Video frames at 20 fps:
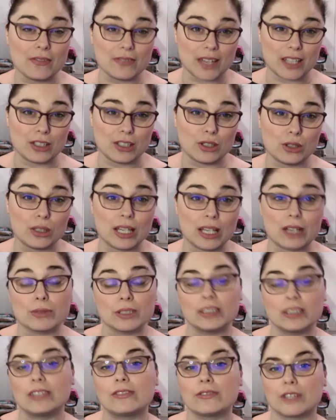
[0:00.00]
and you'll get
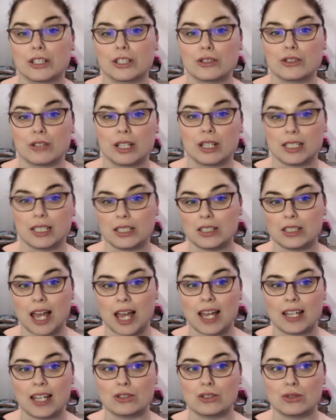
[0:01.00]
really frustrated
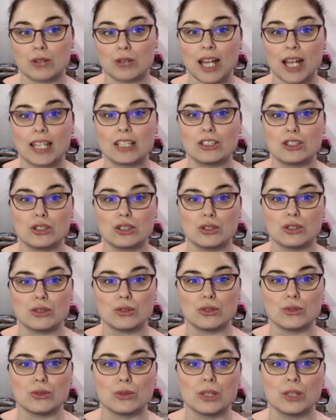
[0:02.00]
trying
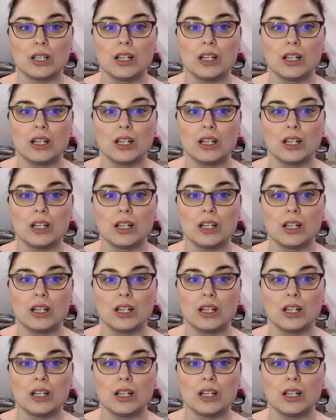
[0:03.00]
to